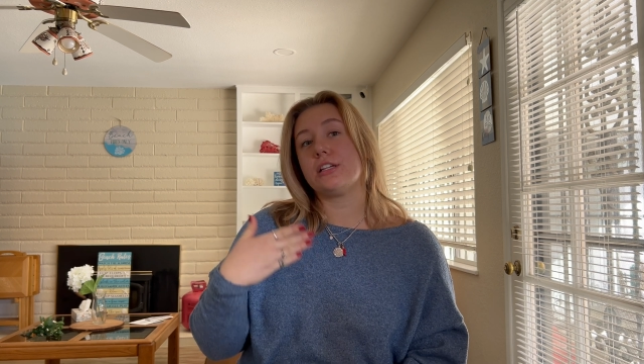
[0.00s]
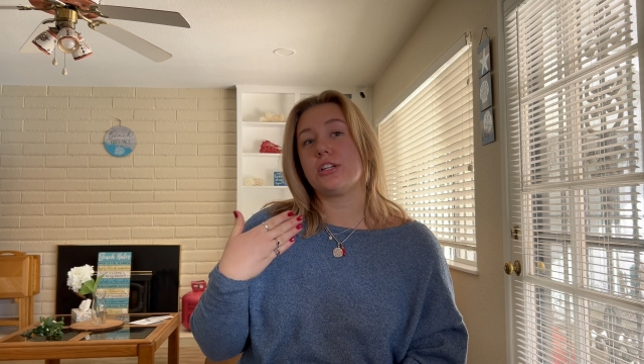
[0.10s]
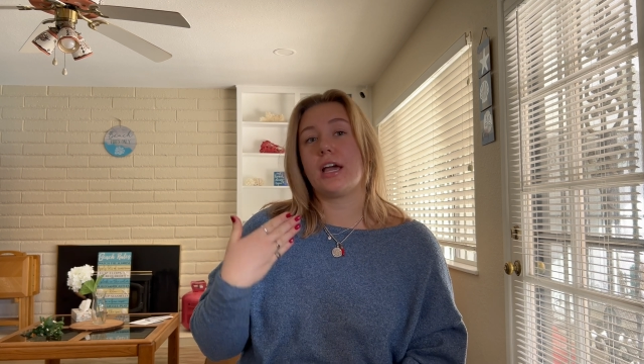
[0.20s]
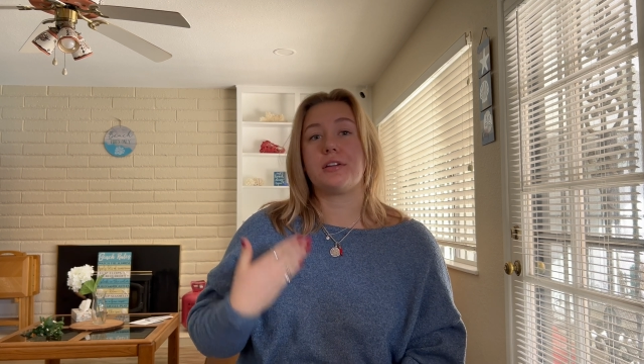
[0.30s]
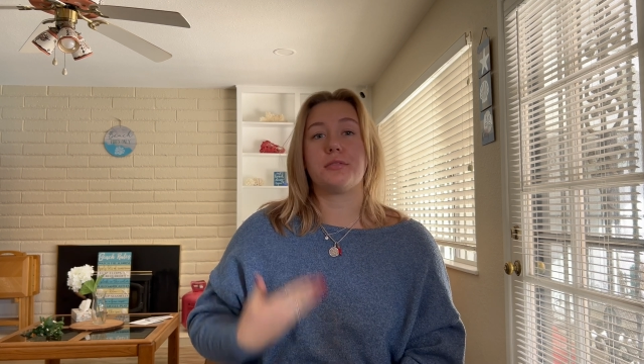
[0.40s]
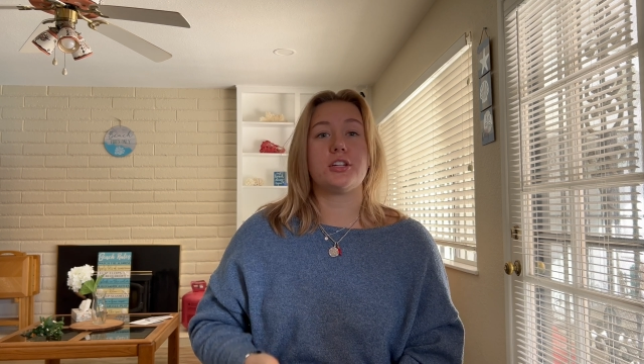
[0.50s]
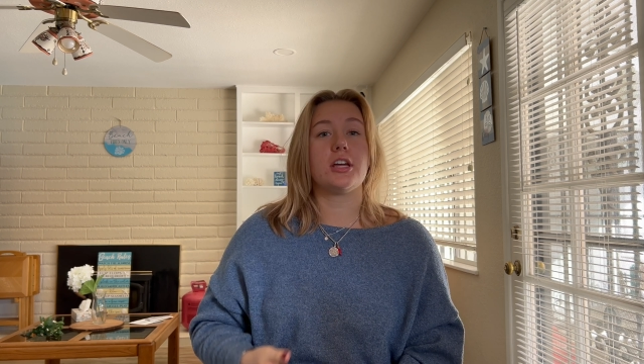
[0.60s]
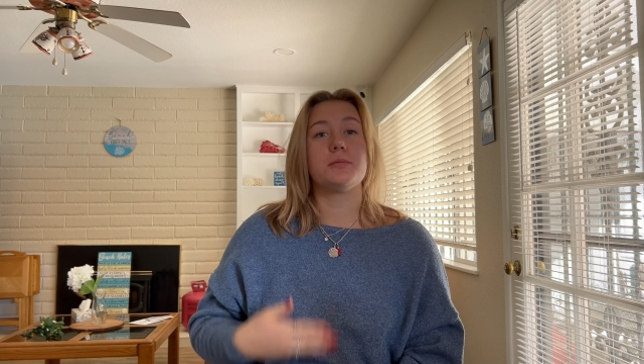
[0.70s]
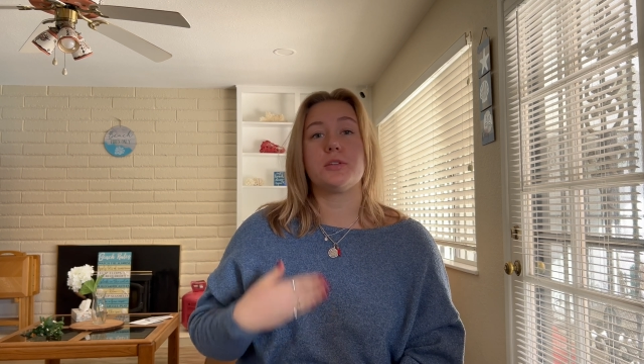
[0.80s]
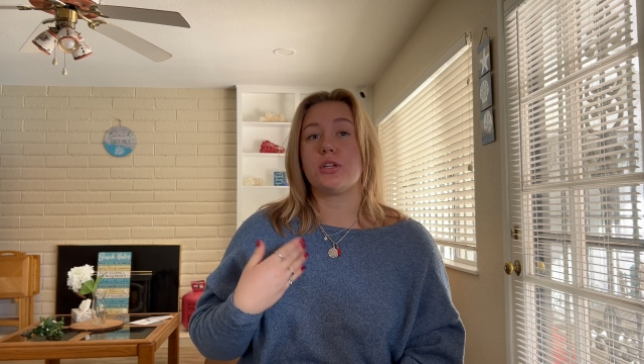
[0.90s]
she had a rich
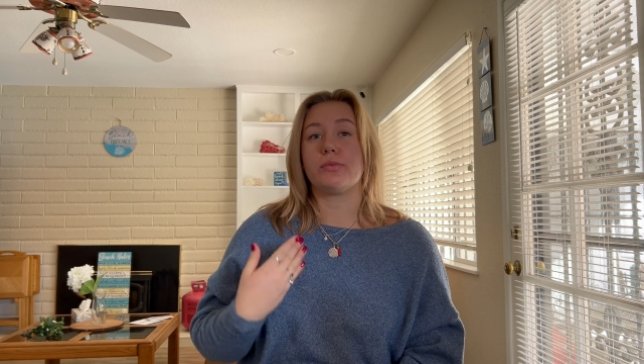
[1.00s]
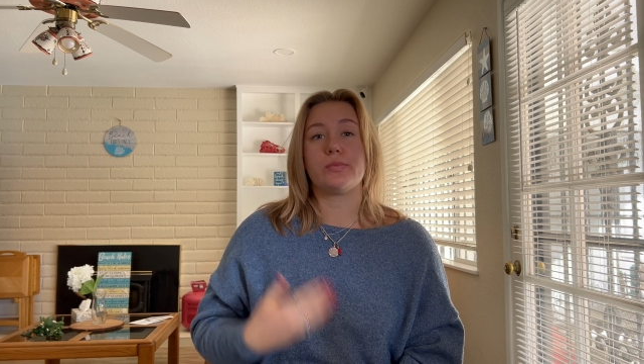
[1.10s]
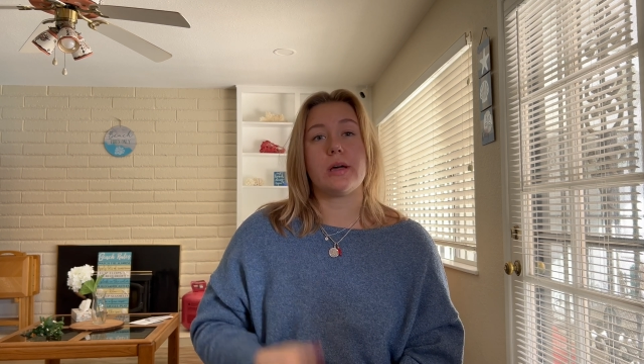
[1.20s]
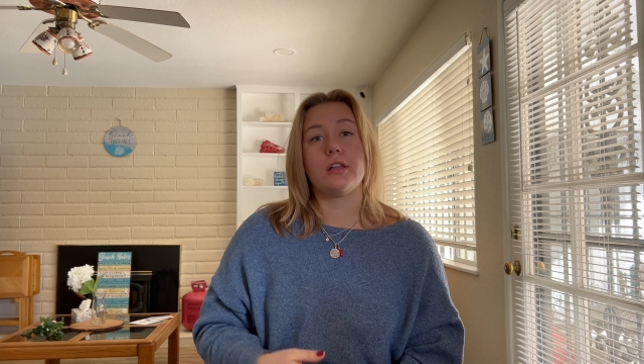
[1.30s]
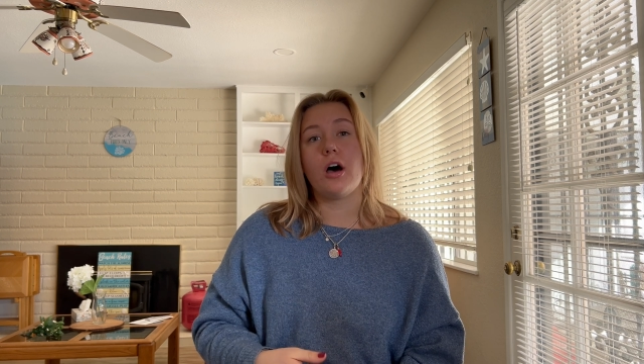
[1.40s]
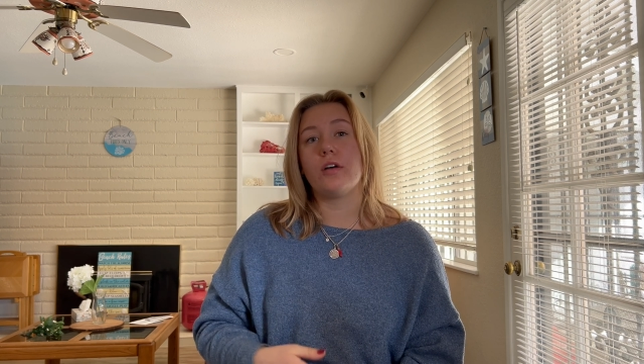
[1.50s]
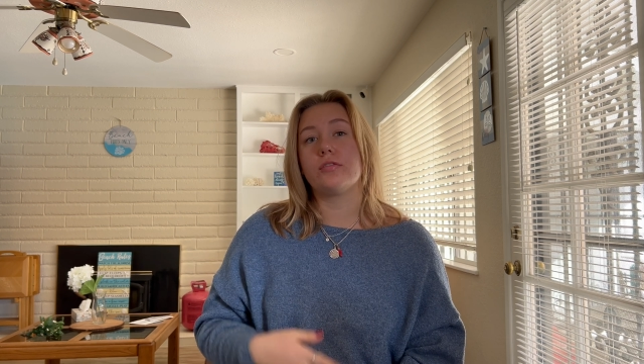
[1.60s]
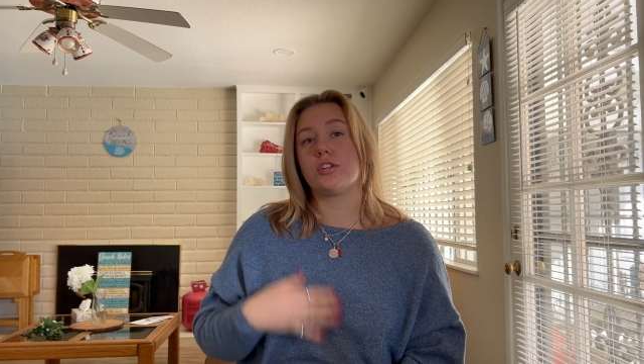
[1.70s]
husband, she was well off,